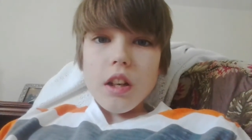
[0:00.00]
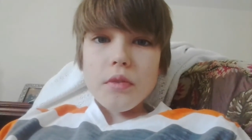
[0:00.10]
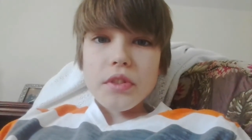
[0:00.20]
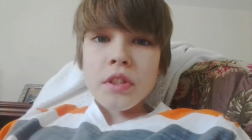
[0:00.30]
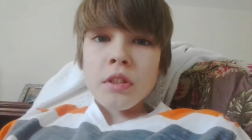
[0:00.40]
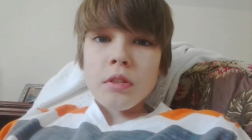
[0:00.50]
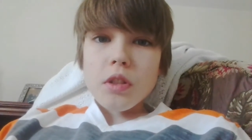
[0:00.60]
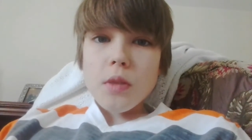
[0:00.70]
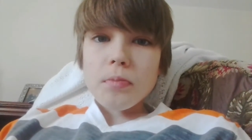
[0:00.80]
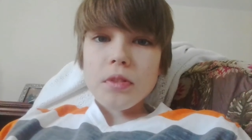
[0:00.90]
I was
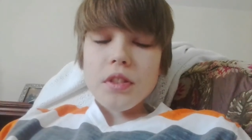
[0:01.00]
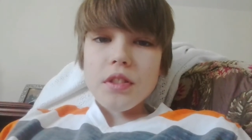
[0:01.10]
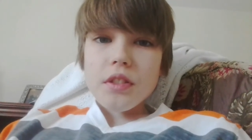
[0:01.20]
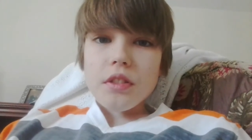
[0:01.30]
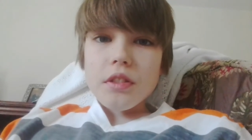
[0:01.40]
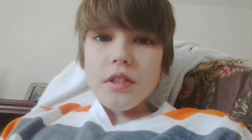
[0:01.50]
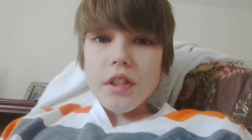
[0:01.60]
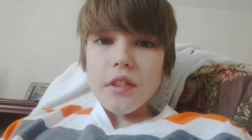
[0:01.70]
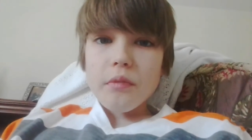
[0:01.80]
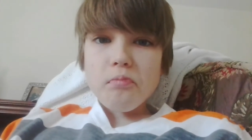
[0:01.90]
gonna upload this to
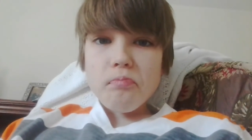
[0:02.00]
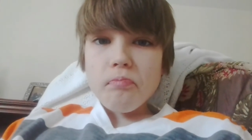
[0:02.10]
see if